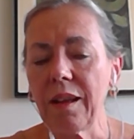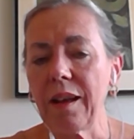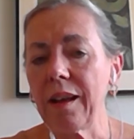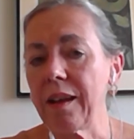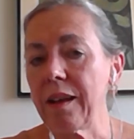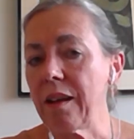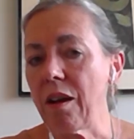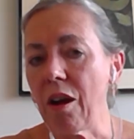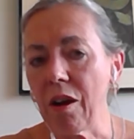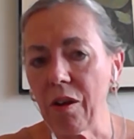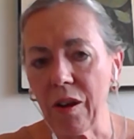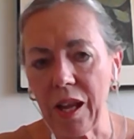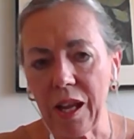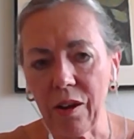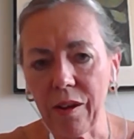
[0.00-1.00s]
Uh,
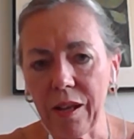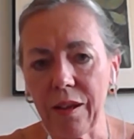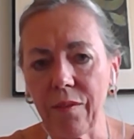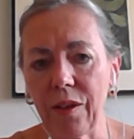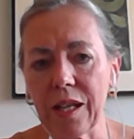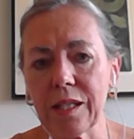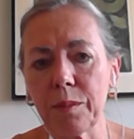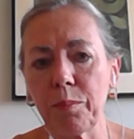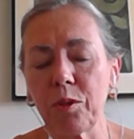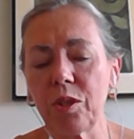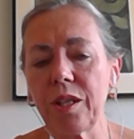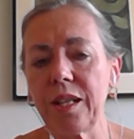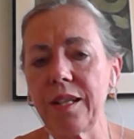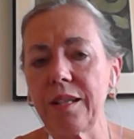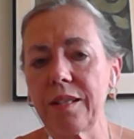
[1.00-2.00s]
our area of
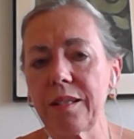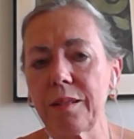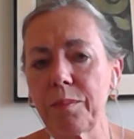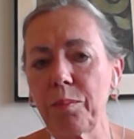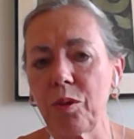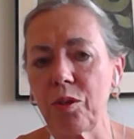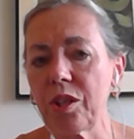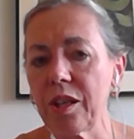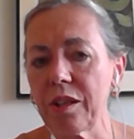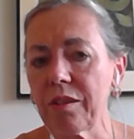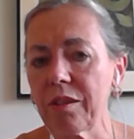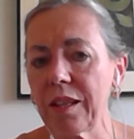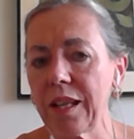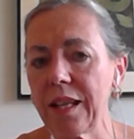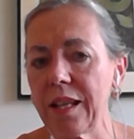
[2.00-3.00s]
expertise,
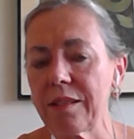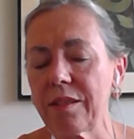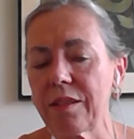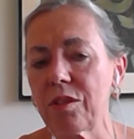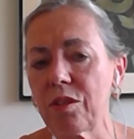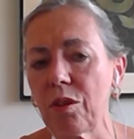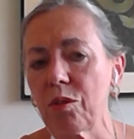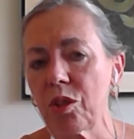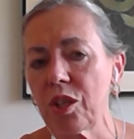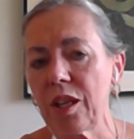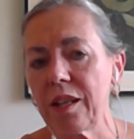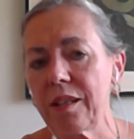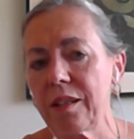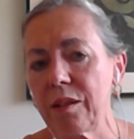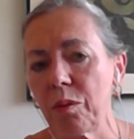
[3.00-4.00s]
particularly, is
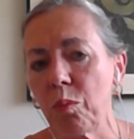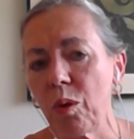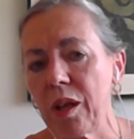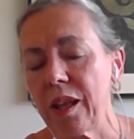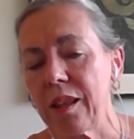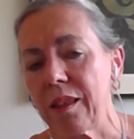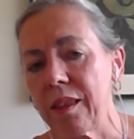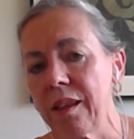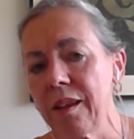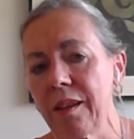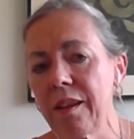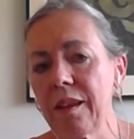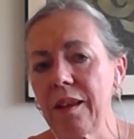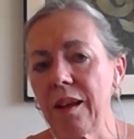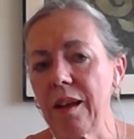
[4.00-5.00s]
associated with
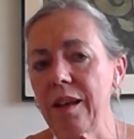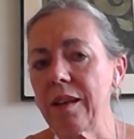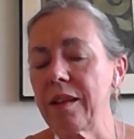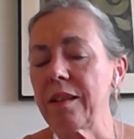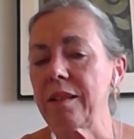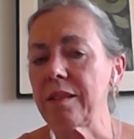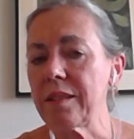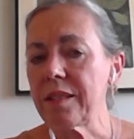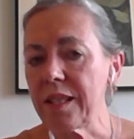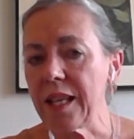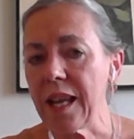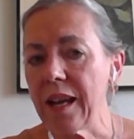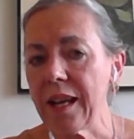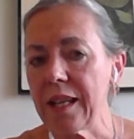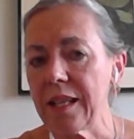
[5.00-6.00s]
uh,
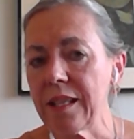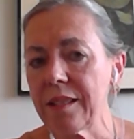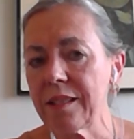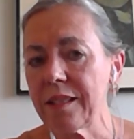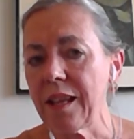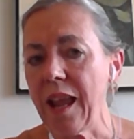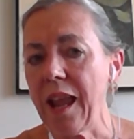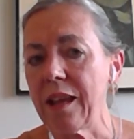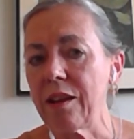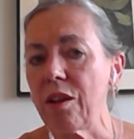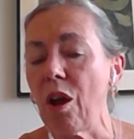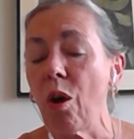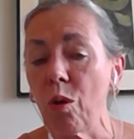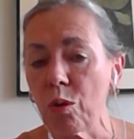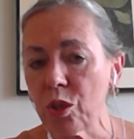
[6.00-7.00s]
sea ice
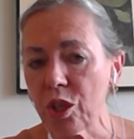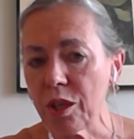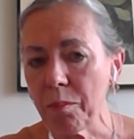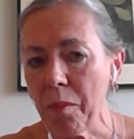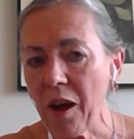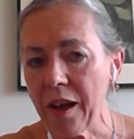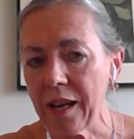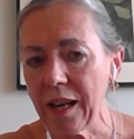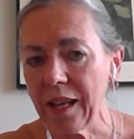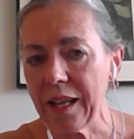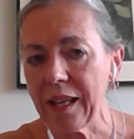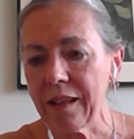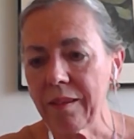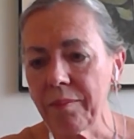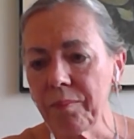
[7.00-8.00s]
and ocean
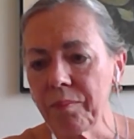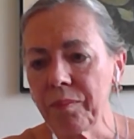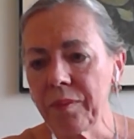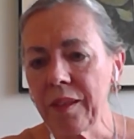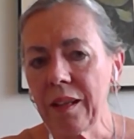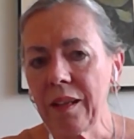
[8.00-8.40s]
modeling.